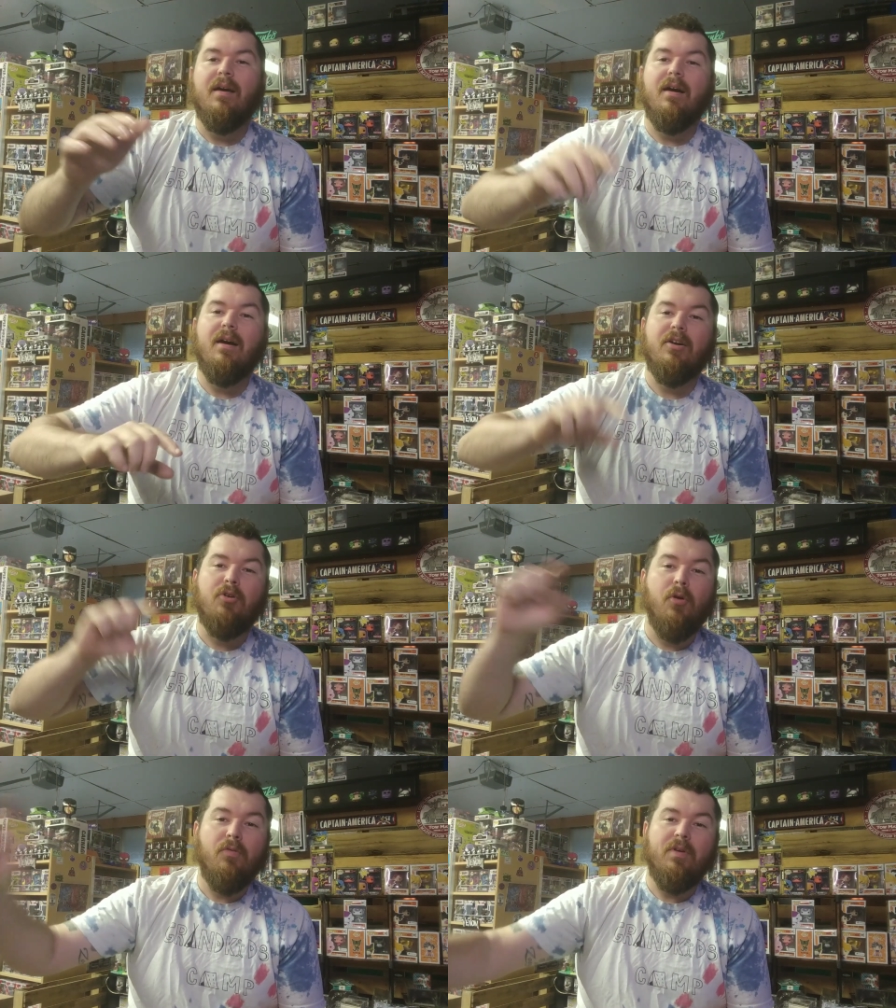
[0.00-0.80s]
Uh,
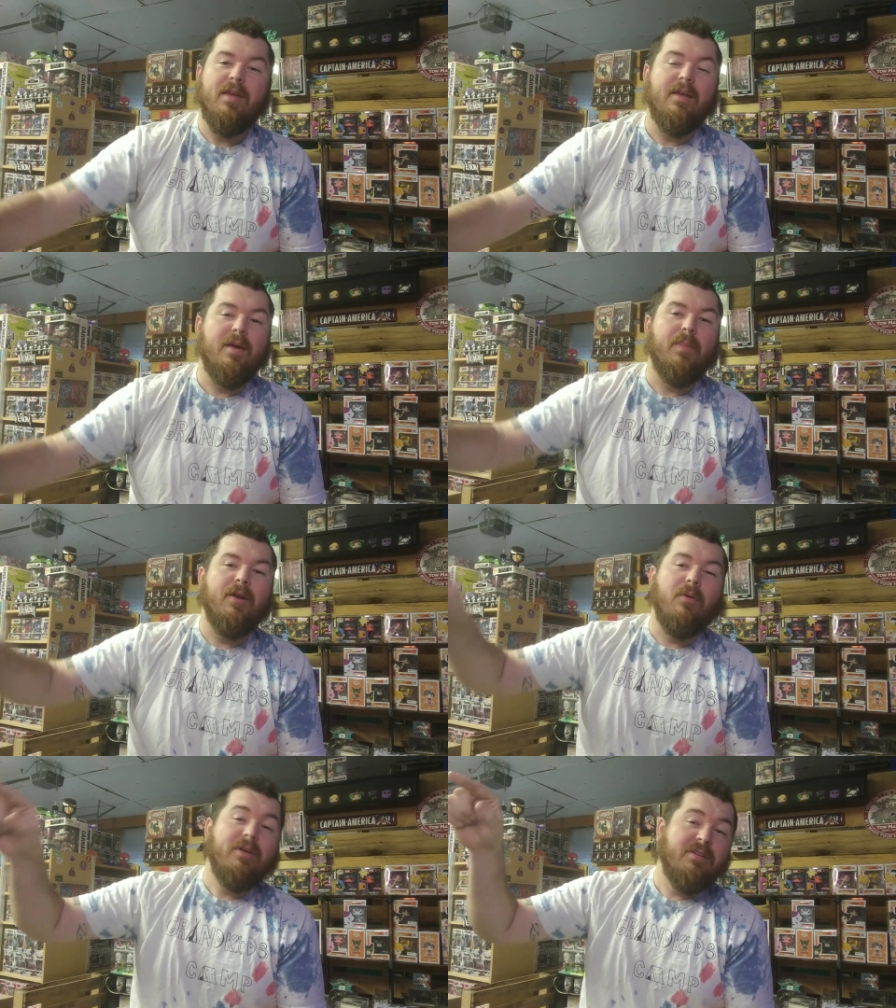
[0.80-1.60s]
go over to him.
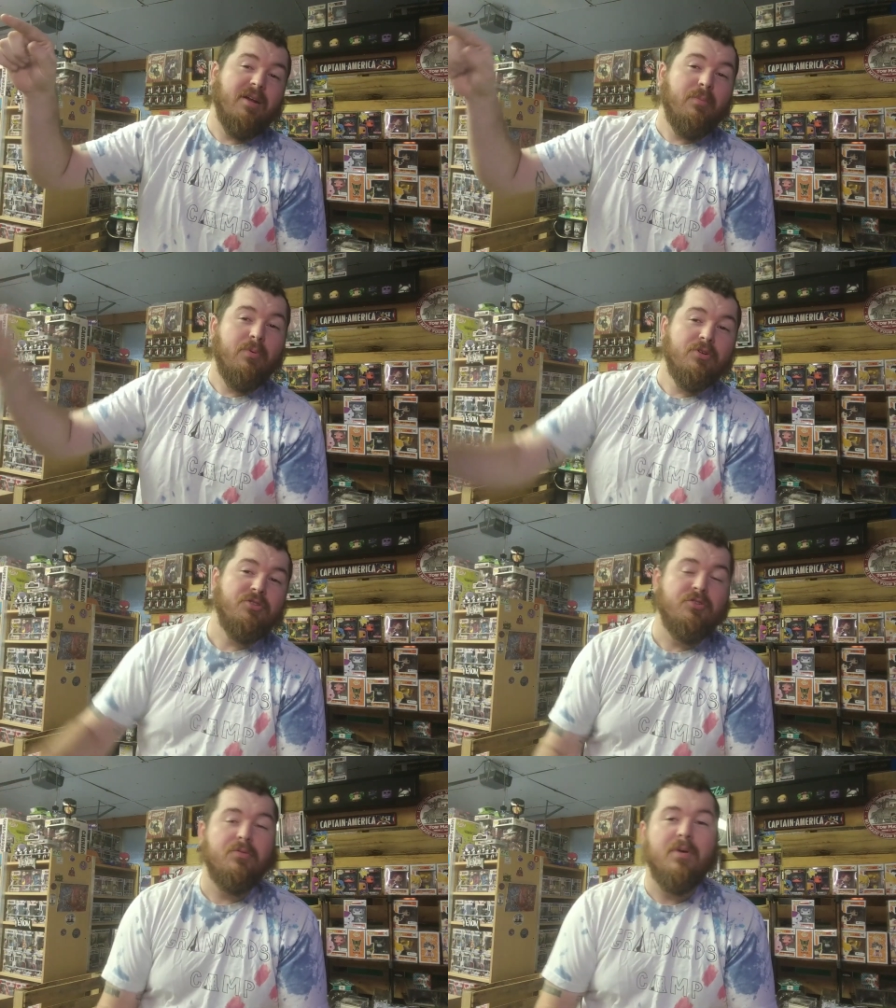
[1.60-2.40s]
I know he's on a
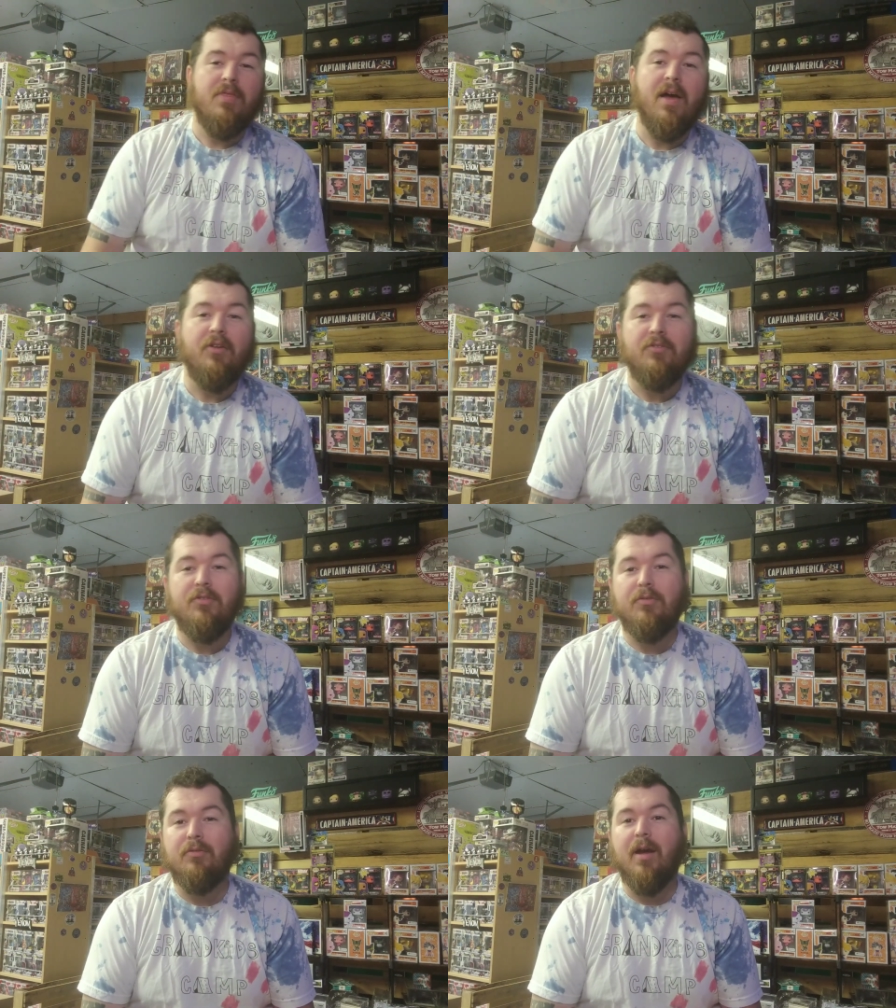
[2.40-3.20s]
push to a thousand
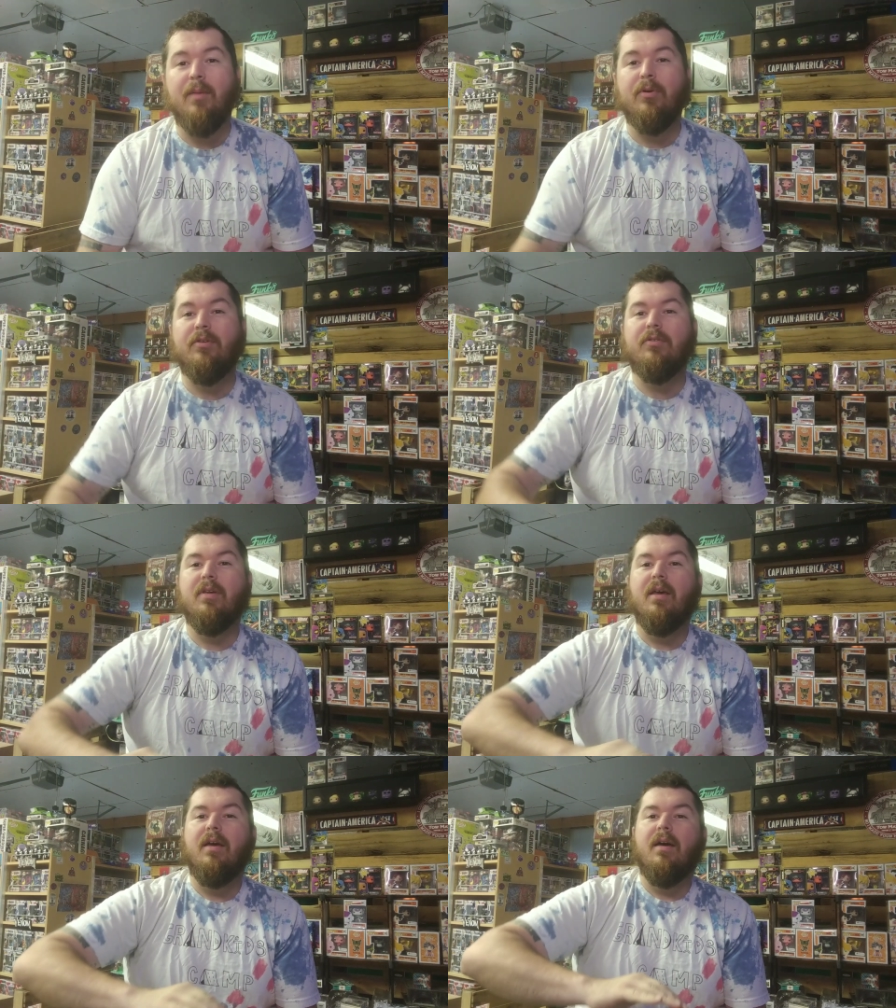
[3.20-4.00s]
subscribers.